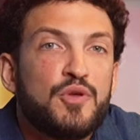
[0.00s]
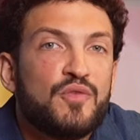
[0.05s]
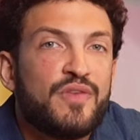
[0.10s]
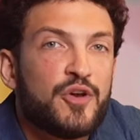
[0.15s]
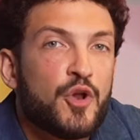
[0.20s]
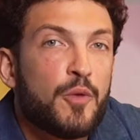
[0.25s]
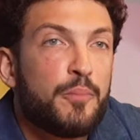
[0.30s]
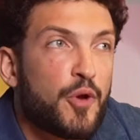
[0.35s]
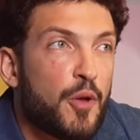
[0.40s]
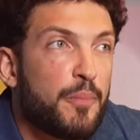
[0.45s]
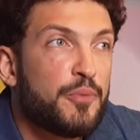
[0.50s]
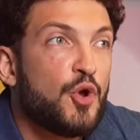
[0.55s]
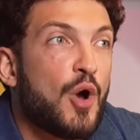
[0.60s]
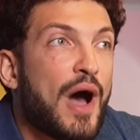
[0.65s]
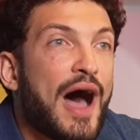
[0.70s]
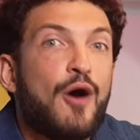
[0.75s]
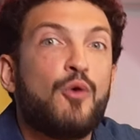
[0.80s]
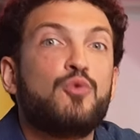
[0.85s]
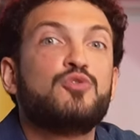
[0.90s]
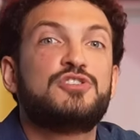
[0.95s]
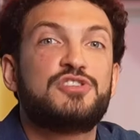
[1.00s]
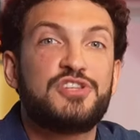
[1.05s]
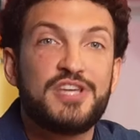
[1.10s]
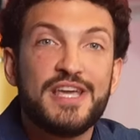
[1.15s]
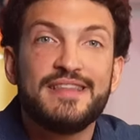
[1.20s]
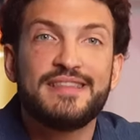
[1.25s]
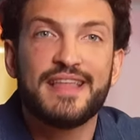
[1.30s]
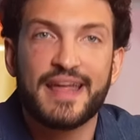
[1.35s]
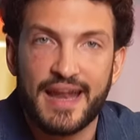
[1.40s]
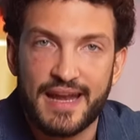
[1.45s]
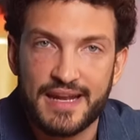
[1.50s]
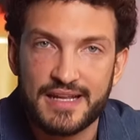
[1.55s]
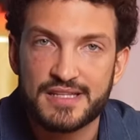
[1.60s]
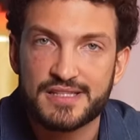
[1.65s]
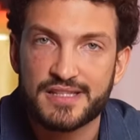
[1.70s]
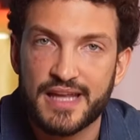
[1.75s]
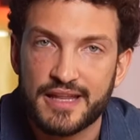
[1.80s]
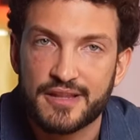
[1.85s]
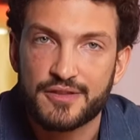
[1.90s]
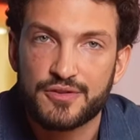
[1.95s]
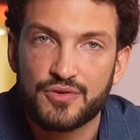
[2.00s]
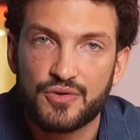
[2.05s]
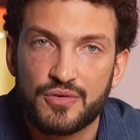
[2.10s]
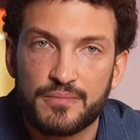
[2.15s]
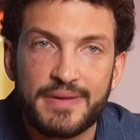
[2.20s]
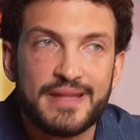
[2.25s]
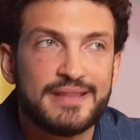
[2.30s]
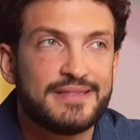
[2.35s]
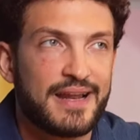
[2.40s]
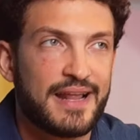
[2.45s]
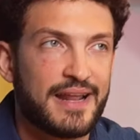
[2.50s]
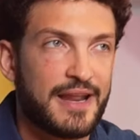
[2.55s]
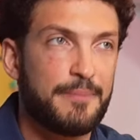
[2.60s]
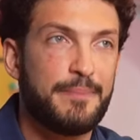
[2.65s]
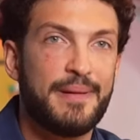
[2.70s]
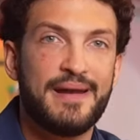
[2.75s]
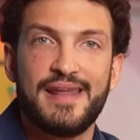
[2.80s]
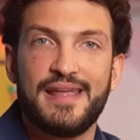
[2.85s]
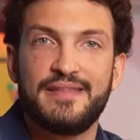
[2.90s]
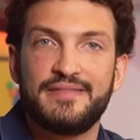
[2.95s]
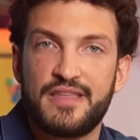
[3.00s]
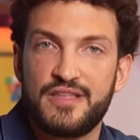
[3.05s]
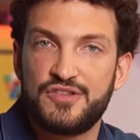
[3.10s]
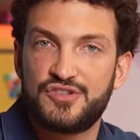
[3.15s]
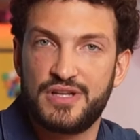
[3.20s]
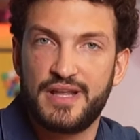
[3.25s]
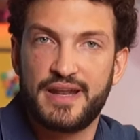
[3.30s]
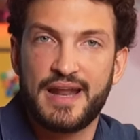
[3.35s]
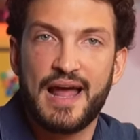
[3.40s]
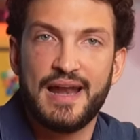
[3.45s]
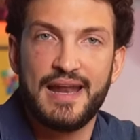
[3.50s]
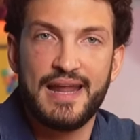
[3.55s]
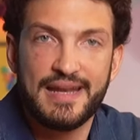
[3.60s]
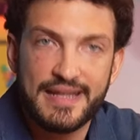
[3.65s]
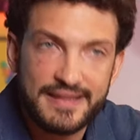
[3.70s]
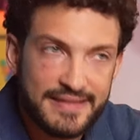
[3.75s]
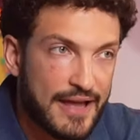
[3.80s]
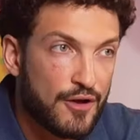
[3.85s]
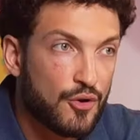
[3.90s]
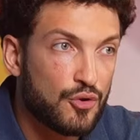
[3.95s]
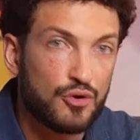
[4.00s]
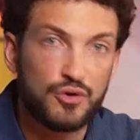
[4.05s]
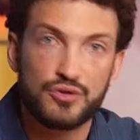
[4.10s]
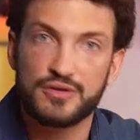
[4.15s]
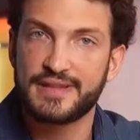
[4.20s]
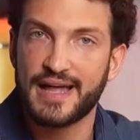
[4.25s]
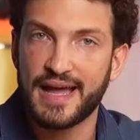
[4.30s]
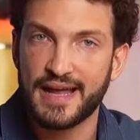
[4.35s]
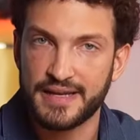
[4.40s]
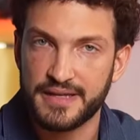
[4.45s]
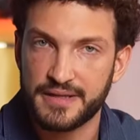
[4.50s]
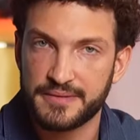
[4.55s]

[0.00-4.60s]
Additionally, they actually kill the insects, while repellents generally just keep them away,